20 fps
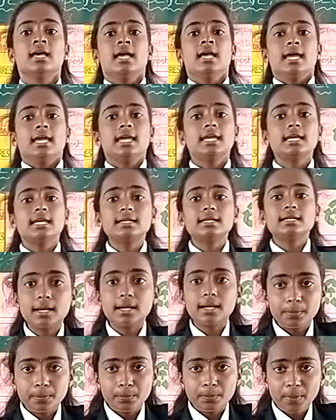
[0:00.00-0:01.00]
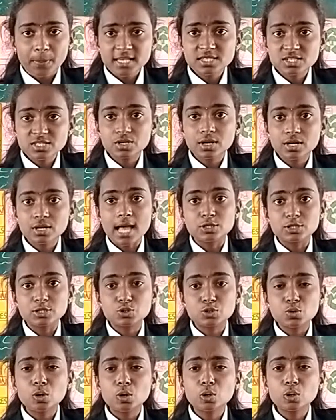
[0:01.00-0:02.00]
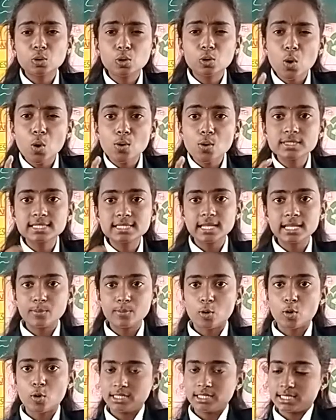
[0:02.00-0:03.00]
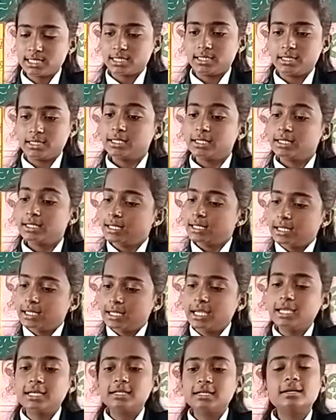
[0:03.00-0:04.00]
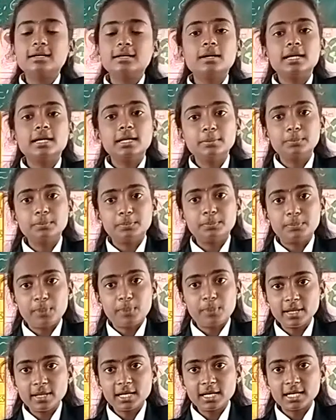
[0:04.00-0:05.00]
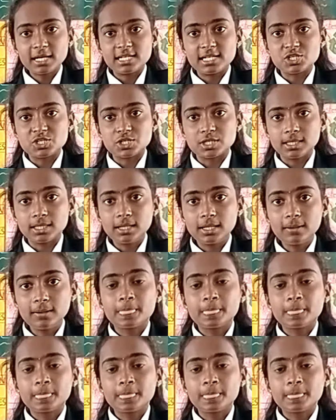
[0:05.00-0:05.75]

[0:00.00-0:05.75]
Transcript: Here the pest control closely monitored. Here in permaculture,